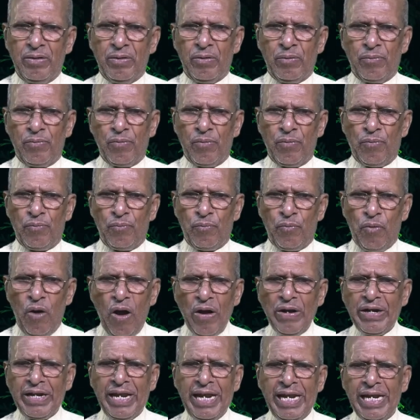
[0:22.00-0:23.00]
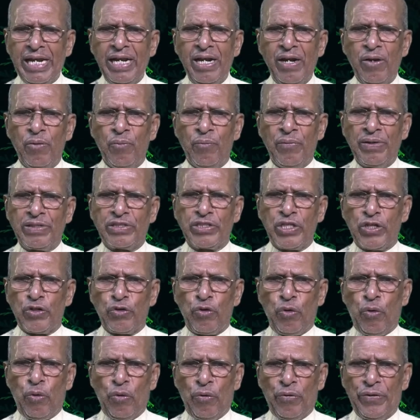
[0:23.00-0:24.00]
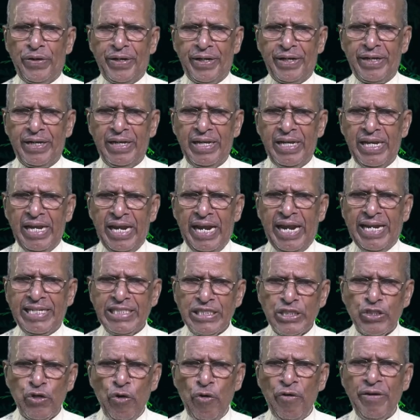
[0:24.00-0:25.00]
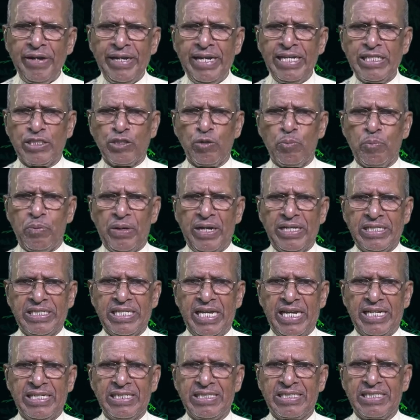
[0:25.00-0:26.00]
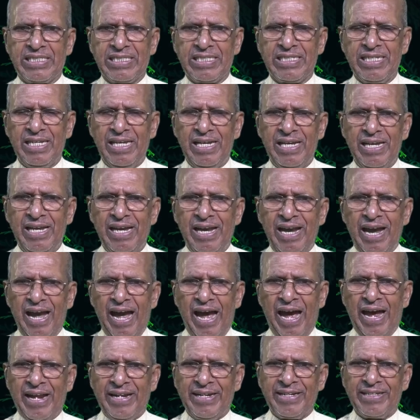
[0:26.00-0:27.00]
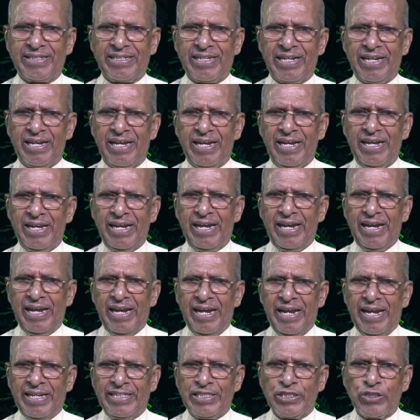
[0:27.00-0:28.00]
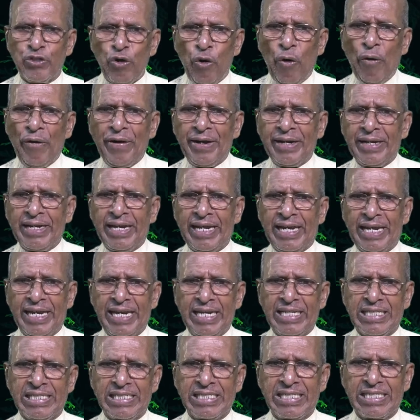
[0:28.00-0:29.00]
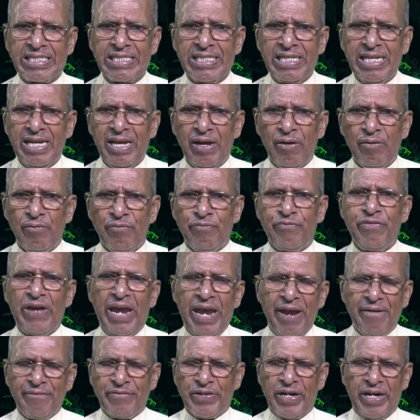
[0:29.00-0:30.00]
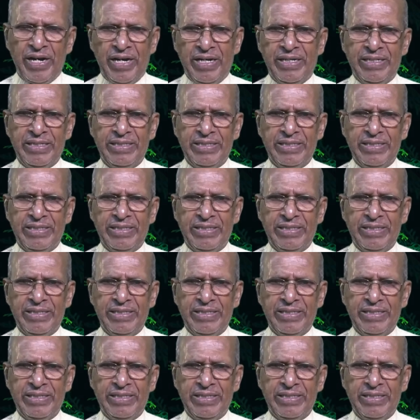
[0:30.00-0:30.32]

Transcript: of walking with the Lord, enjoying His presence, and enjoying His favor